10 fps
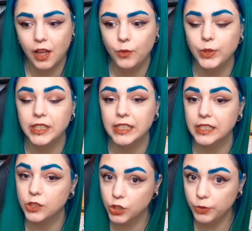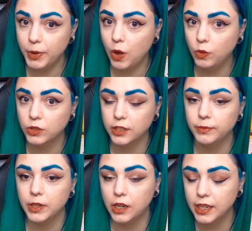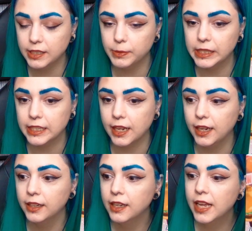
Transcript: which is super wholesome, non-explicit,